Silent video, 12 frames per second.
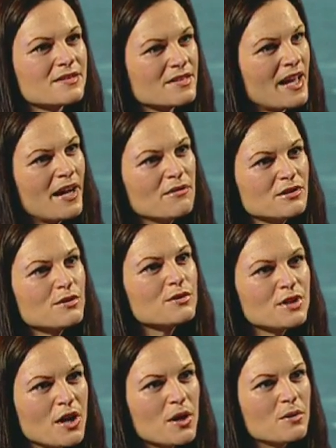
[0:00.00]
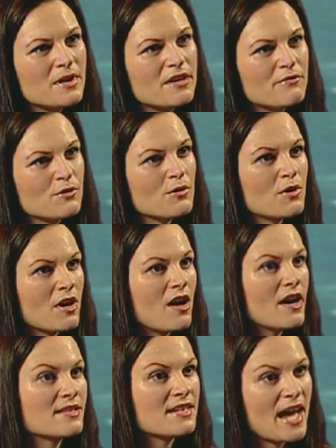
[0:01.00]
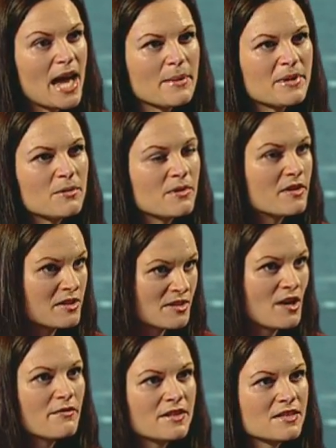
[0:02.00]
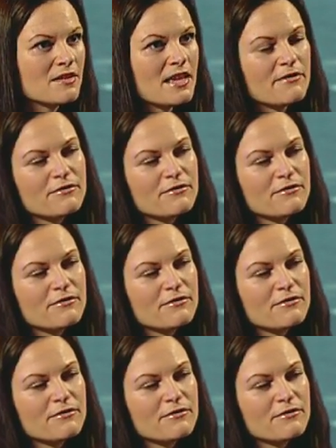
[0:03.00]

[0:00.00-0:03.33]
So how do you know if your clients are happy with the service that